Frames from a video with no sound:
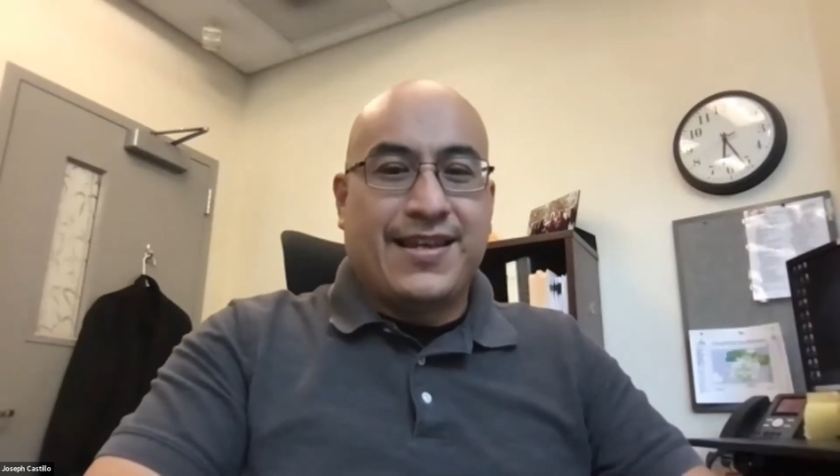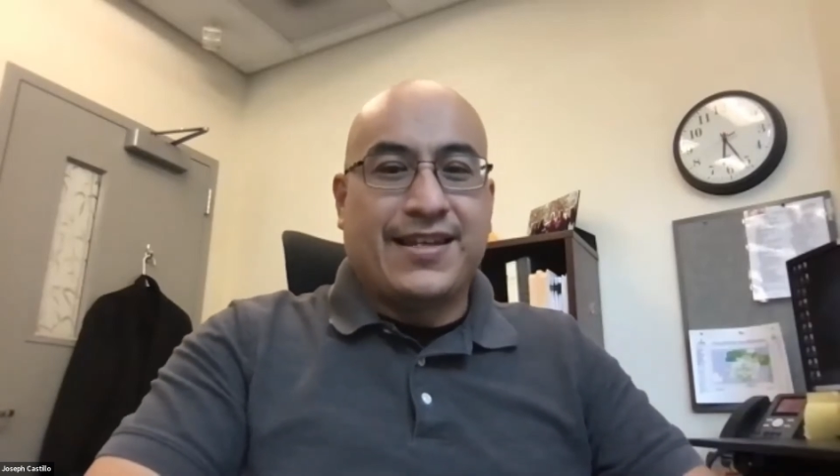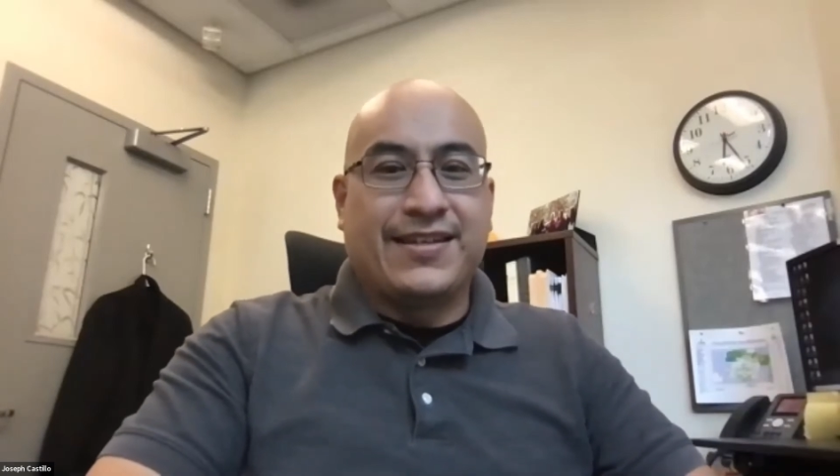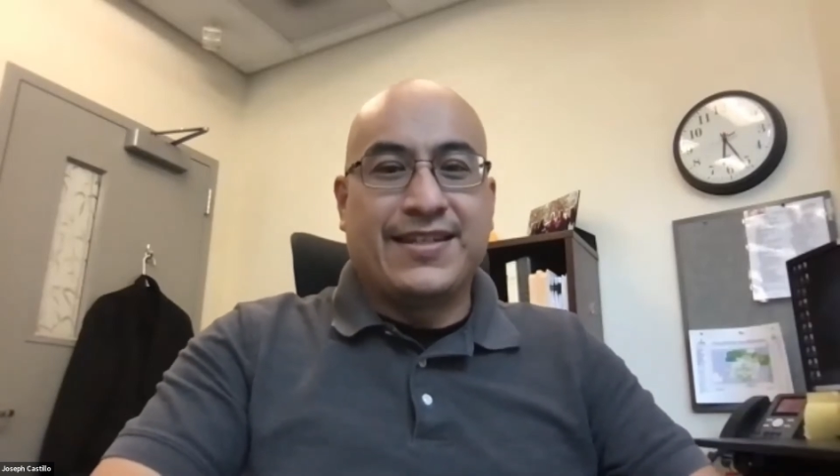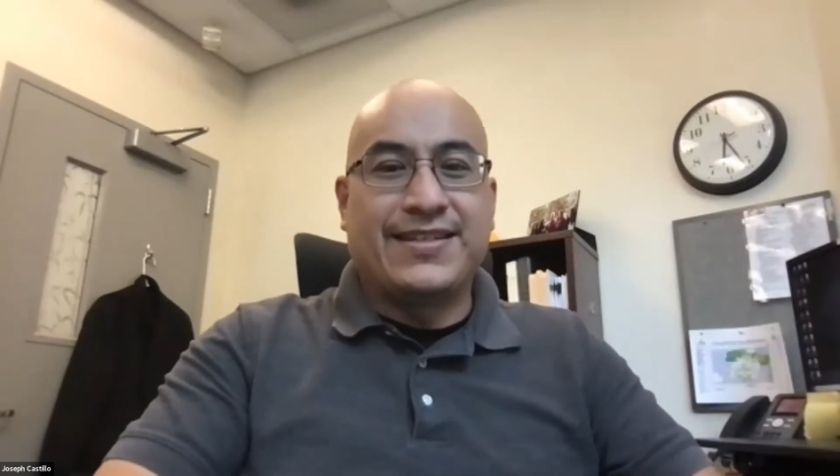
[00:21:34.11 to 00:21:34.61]

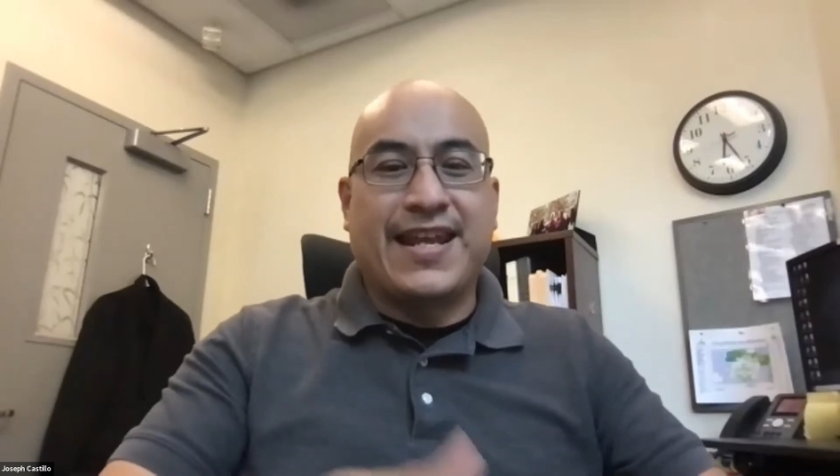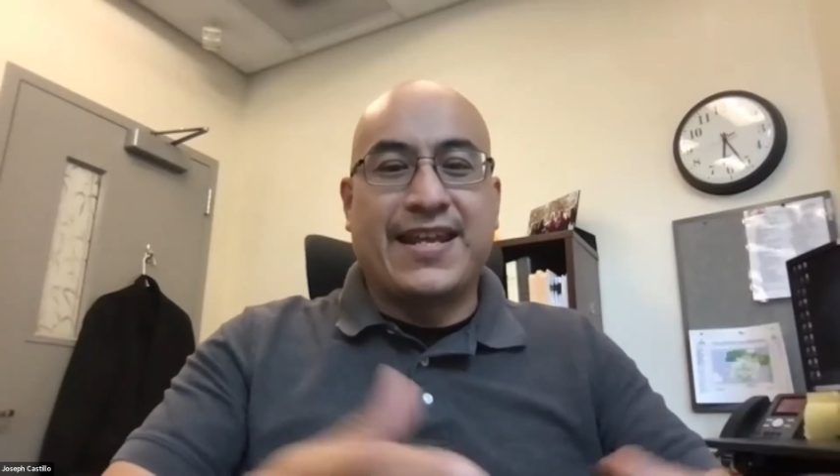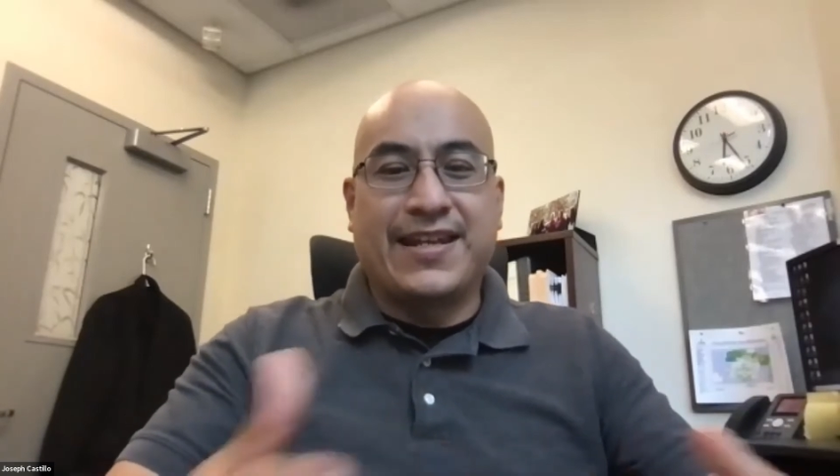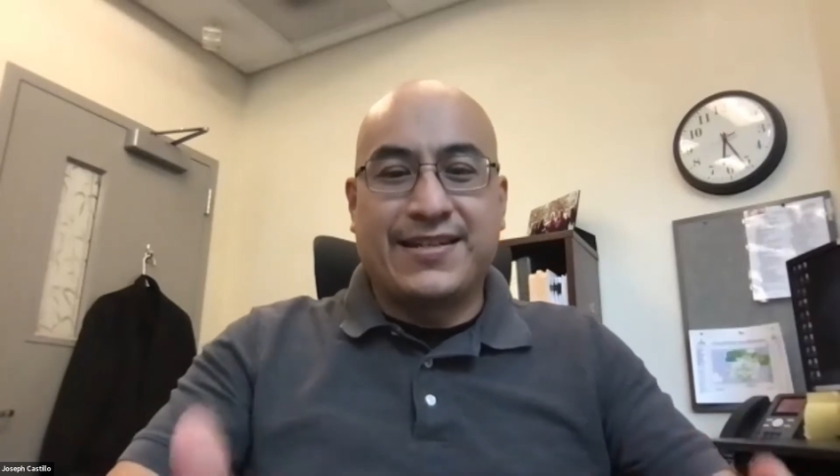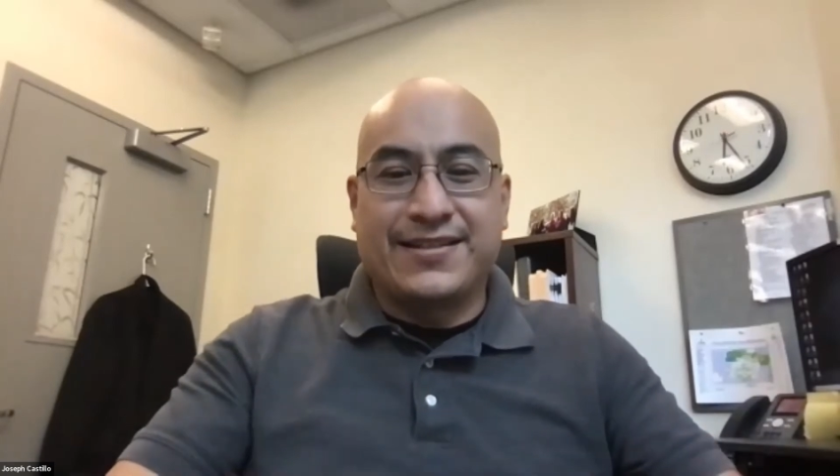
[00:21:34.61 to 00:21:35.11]
And in this day
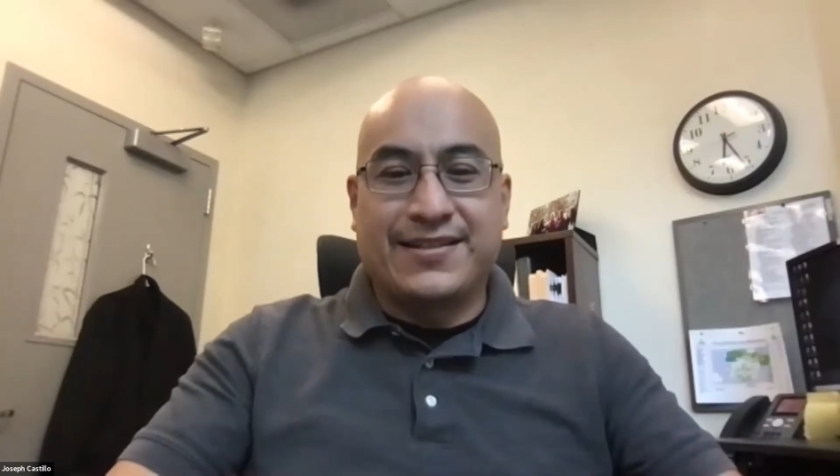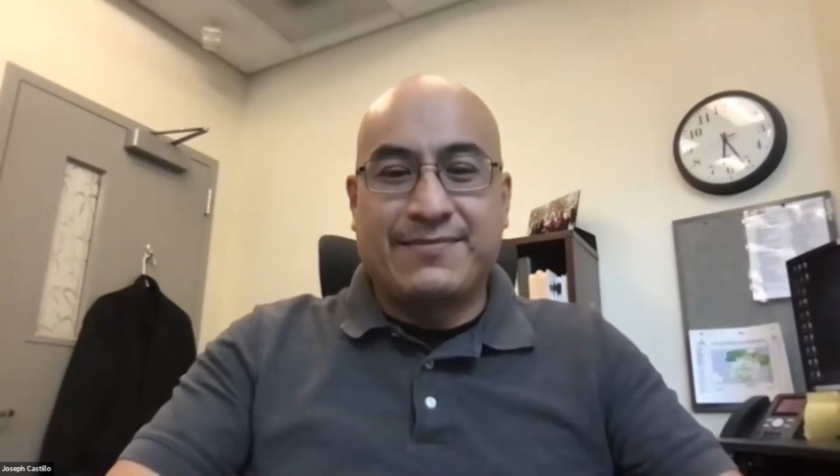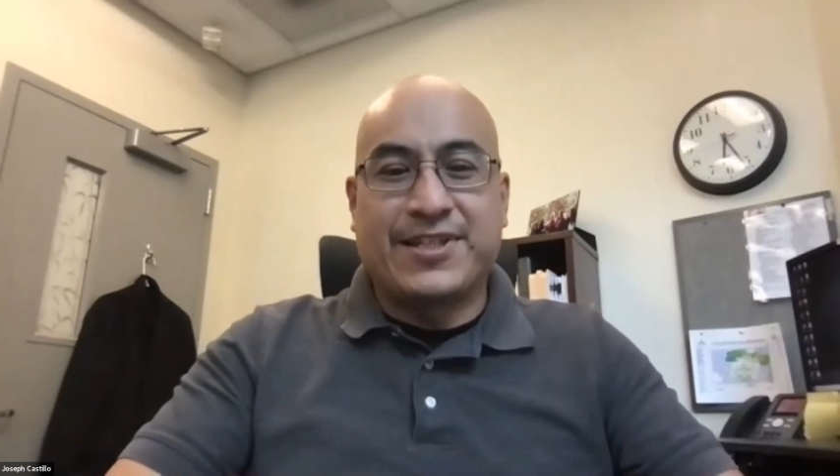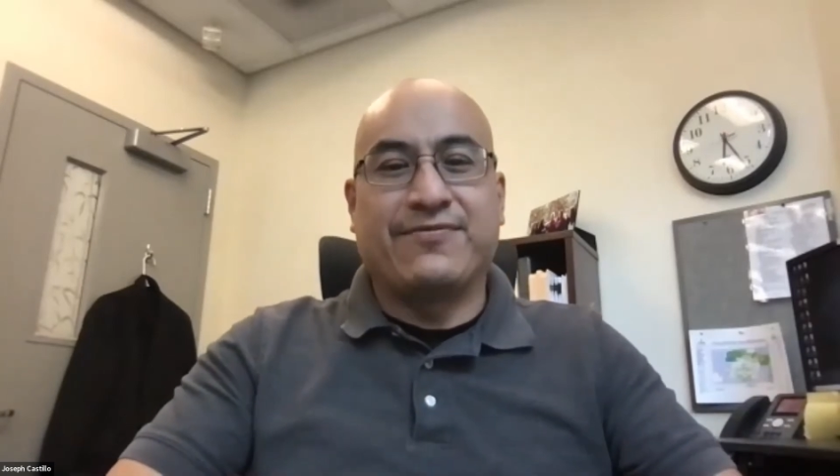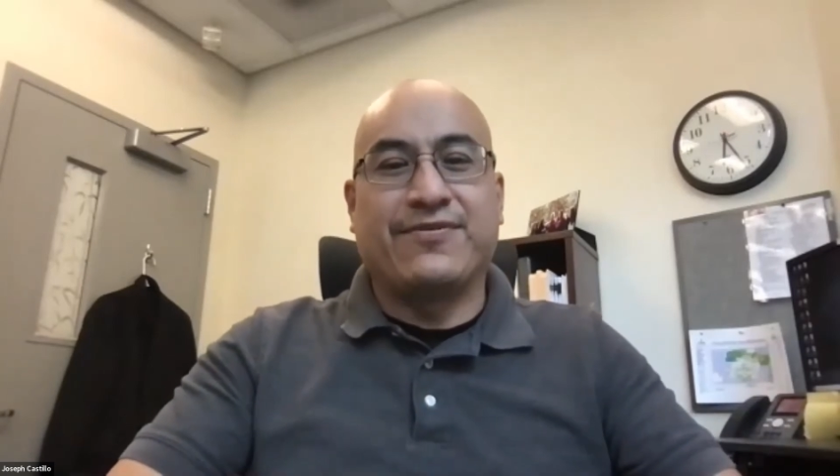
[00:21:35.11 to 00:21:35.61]
and age, it
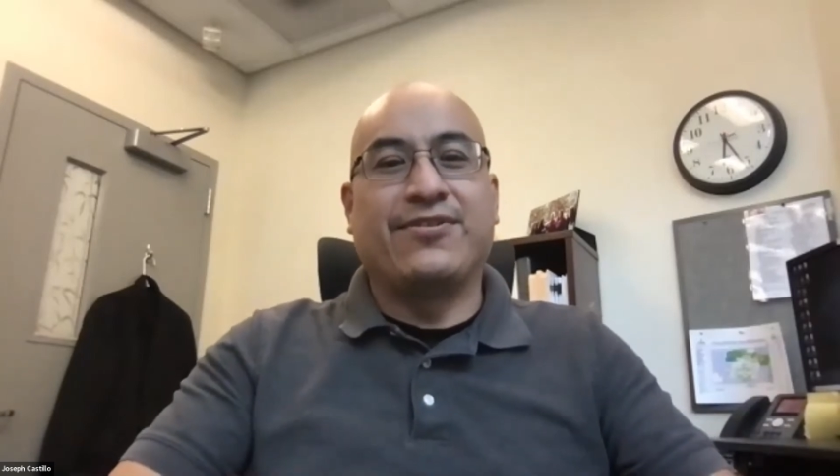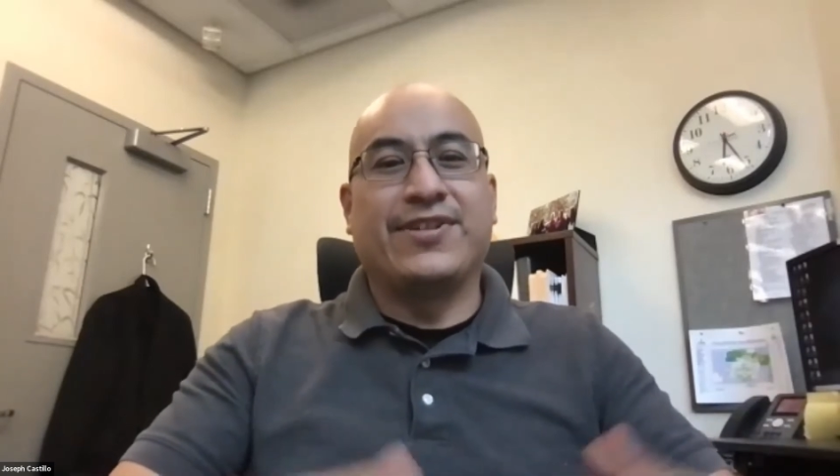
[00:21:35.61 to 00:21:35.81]
seems like we're